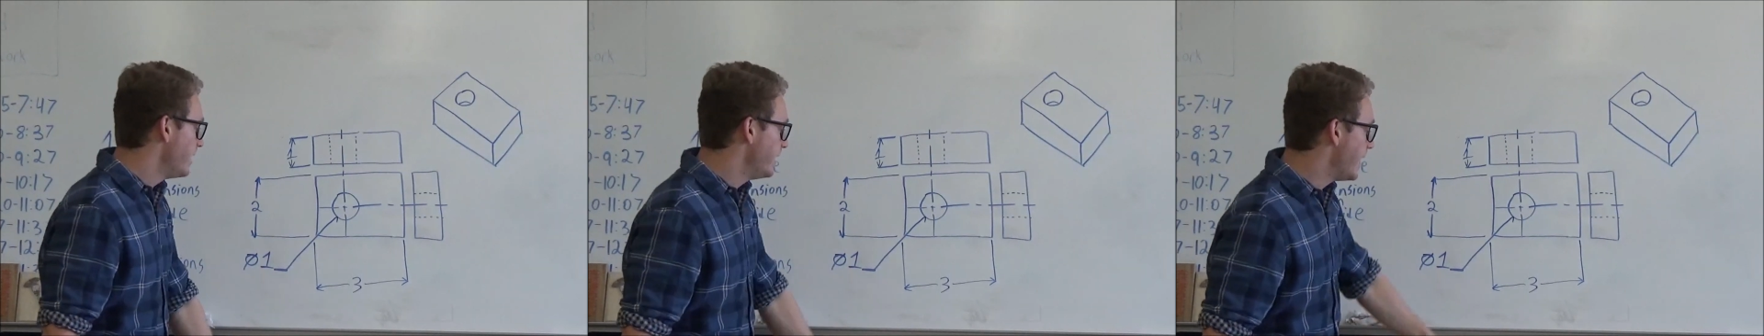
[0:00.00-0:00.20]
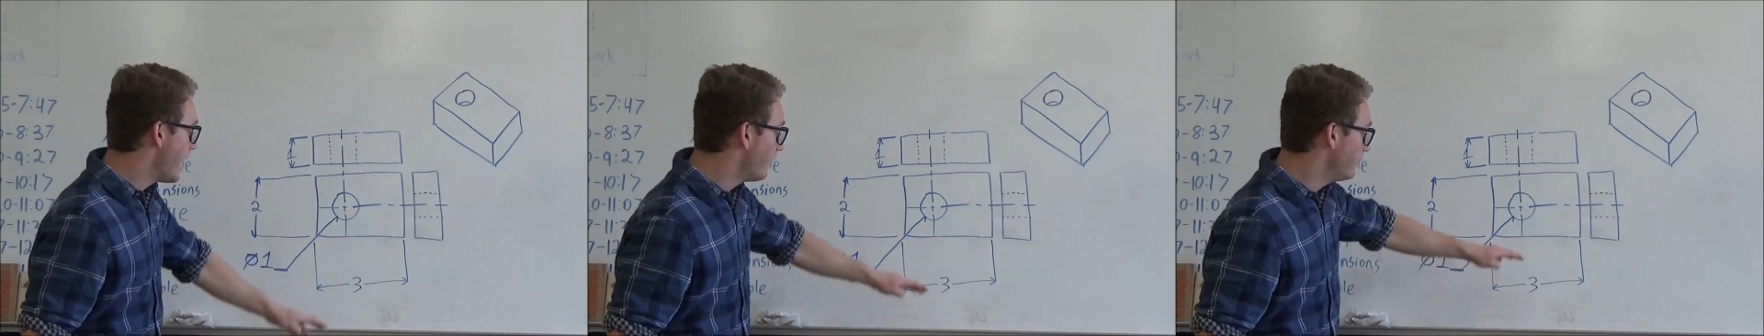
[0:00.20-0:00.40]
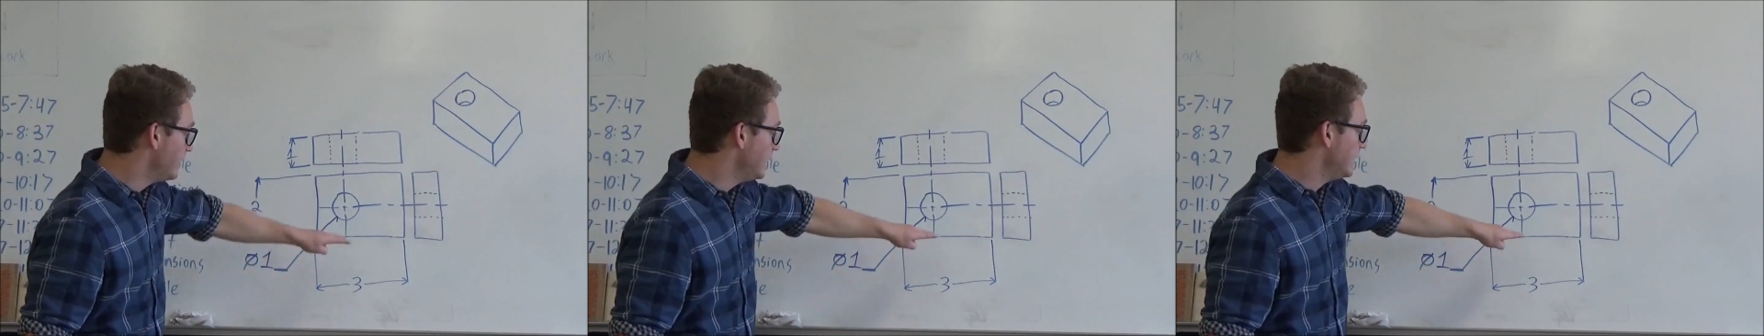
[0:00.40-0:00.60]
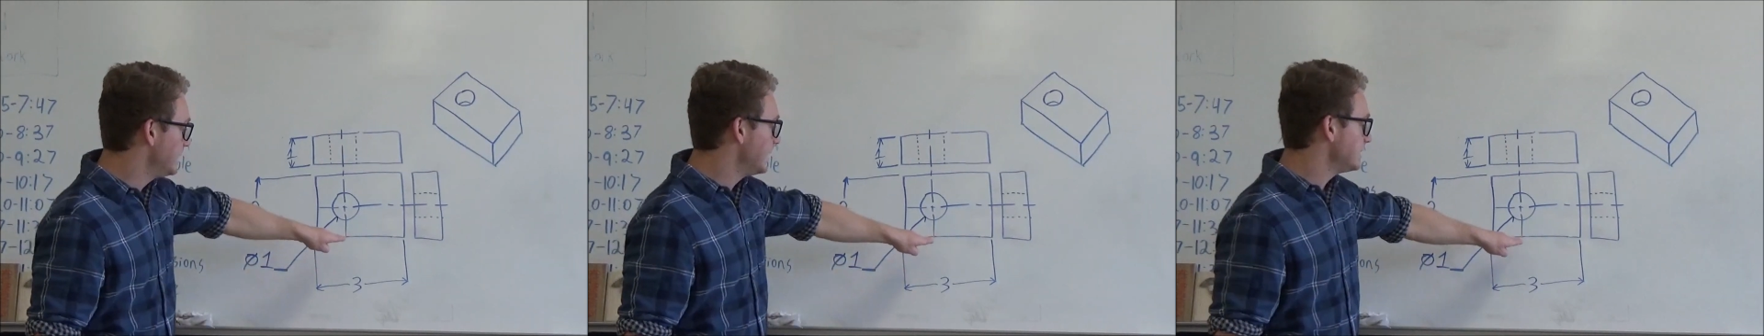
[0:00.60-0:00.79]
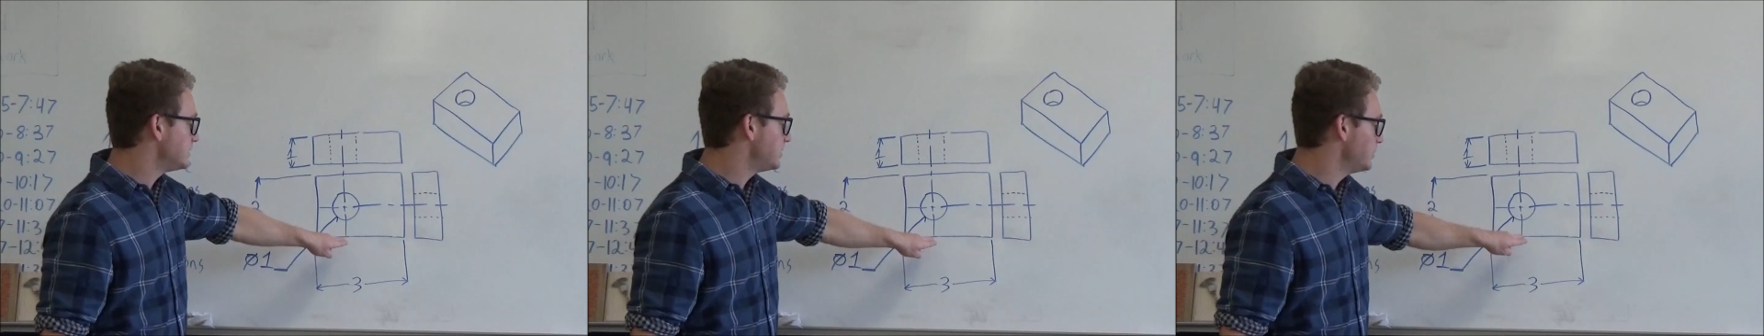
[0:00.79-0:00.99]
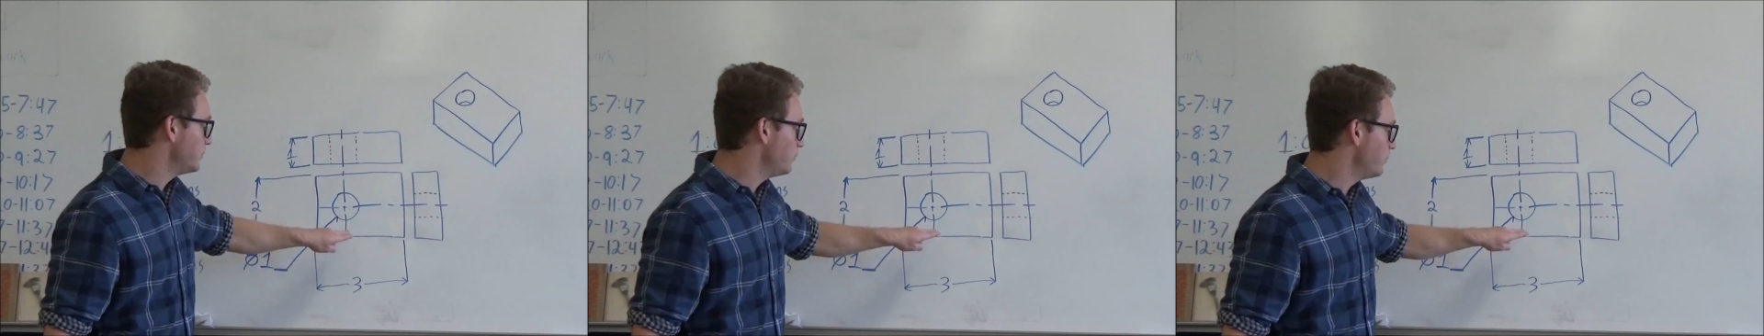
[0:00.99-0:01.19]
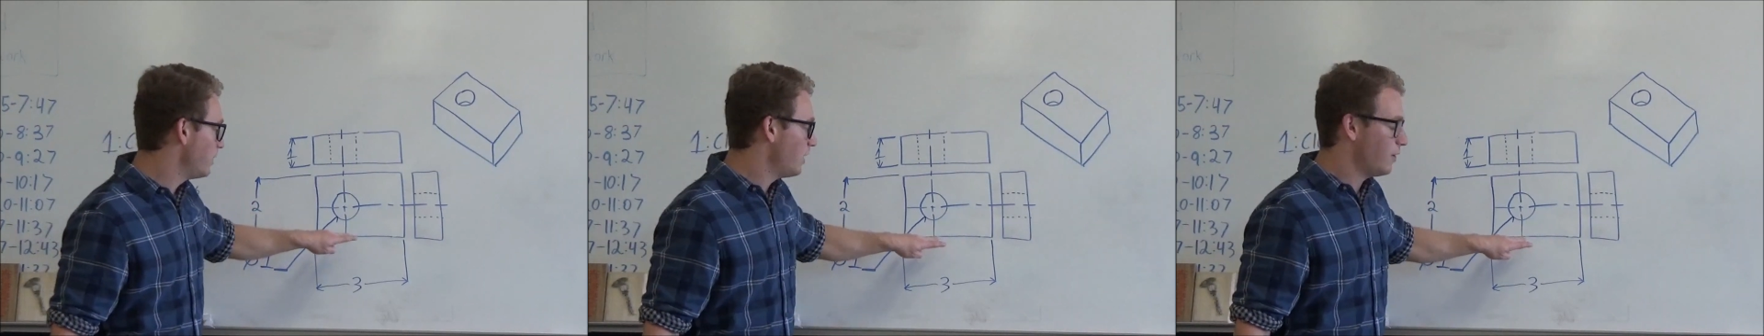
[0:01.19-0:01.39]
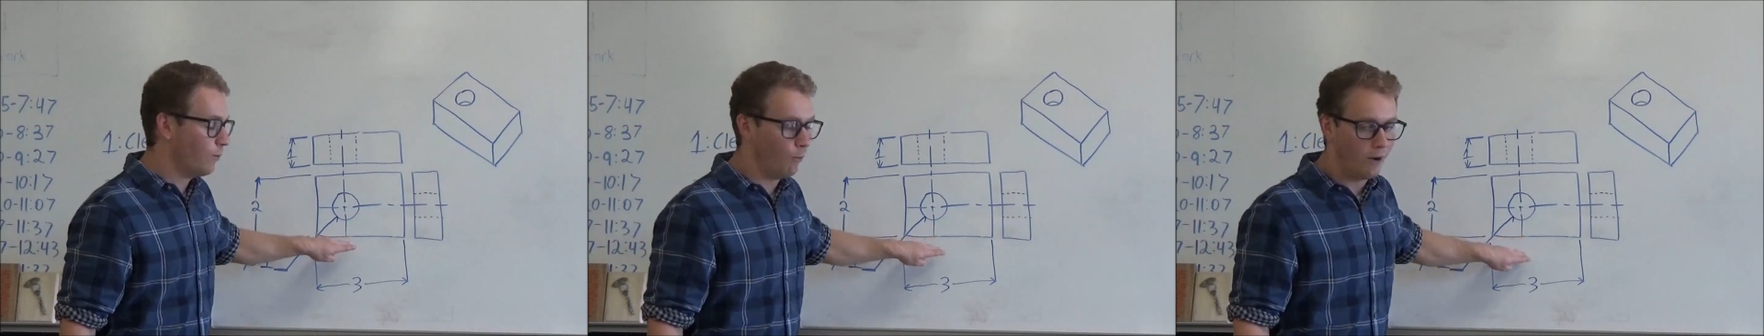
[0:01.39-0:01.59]
Now we need to get to
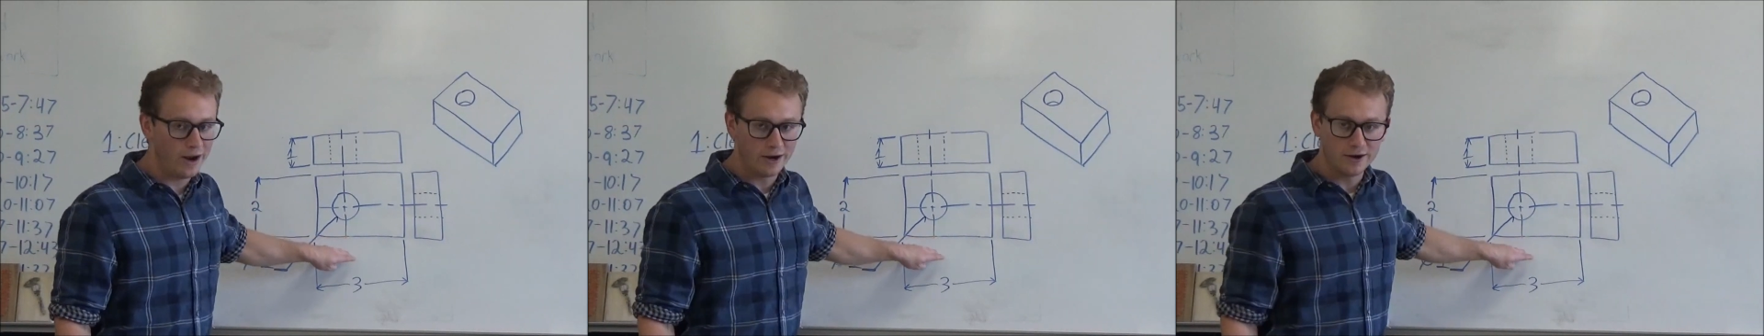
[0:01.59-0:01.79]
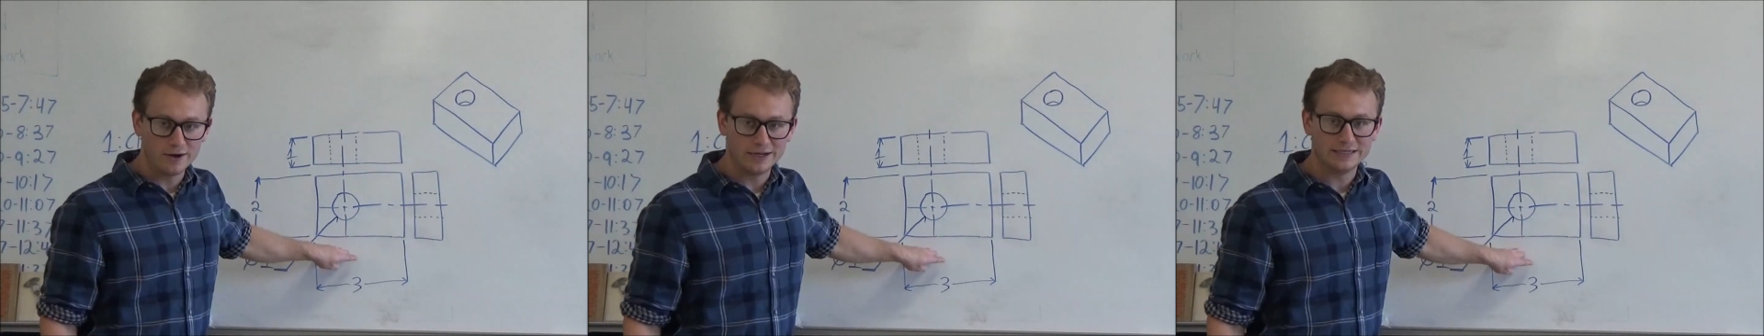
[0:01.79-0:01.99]
where